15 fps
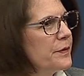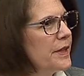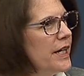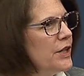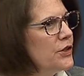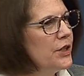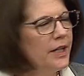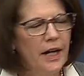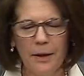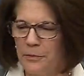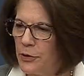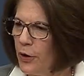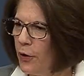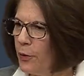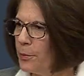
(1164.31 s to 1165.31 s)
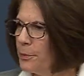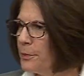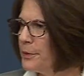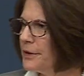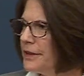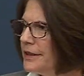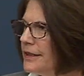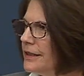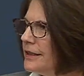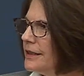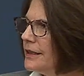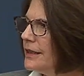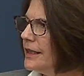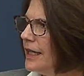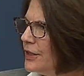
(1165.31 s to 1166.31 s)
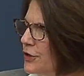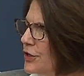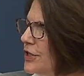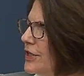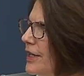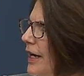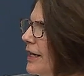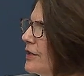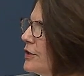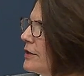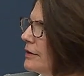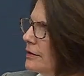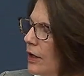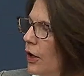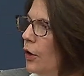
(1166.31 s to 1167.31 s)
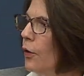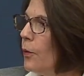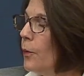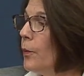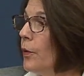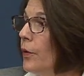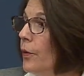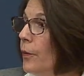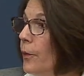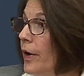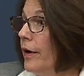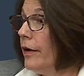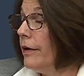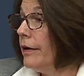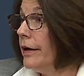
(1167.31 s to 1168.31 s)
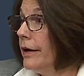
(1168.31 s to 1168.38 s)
And she comes home and she says, oh, well,